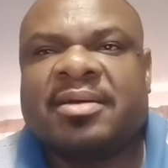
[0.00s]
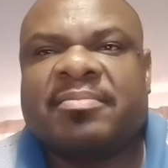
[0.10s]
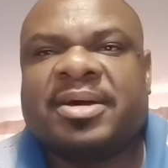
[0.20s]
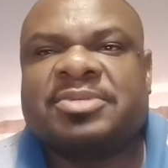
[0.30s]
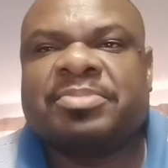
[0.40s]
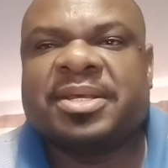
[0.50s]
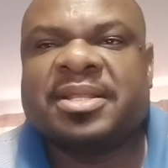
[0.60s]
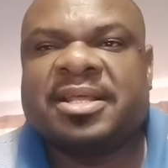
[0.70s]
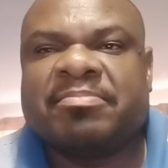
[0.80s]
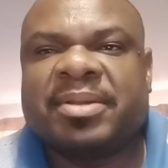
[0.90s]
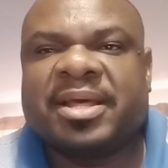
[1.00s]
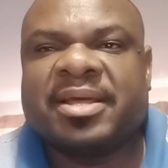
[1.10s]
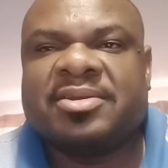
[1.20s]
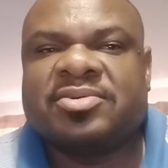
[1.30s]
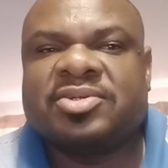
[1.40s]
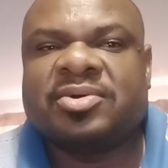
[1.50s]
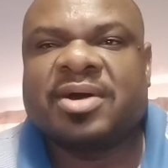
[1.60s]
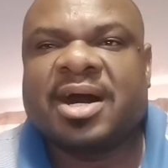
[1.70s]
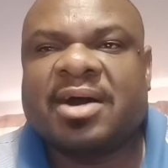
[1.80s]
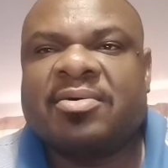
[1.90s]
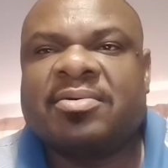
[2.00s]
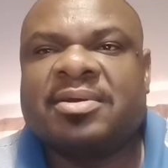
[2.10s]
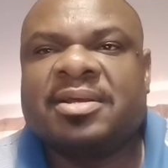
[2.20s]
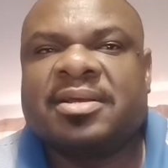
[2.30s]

must be in the plan to show how